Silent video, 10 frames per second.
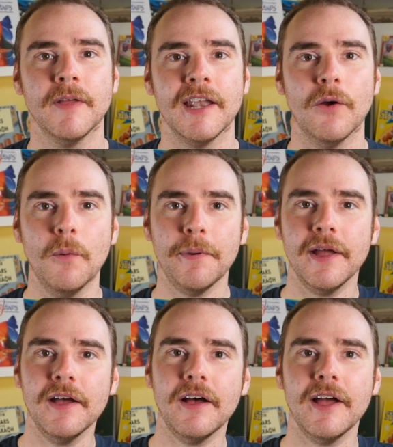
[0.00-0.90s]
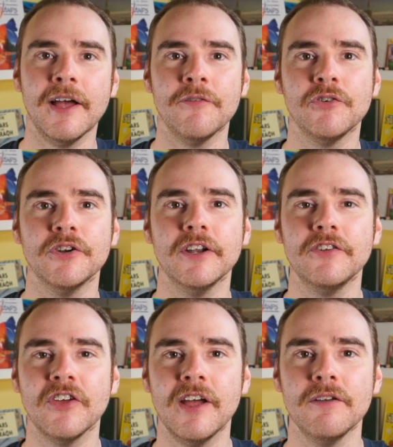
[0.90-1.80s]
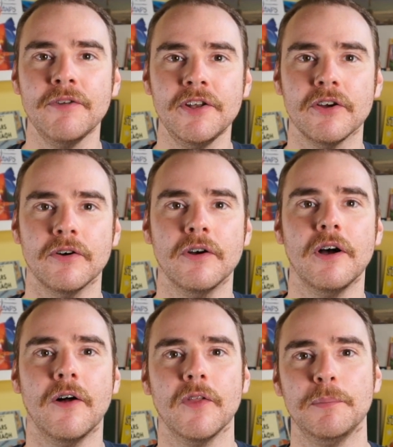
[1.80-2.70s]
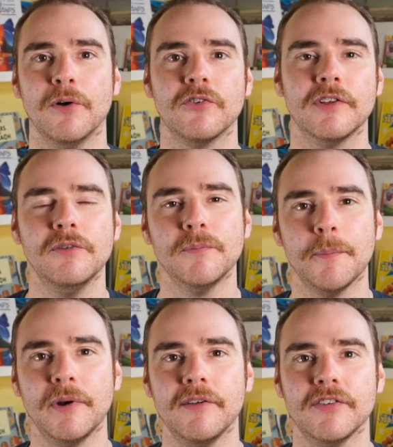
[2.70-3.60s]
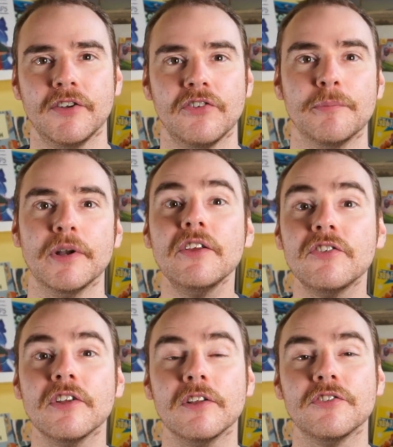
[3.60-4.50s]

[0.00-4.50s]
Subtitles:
Now up here I have done an entire video on the block skill from the previous edition, but it still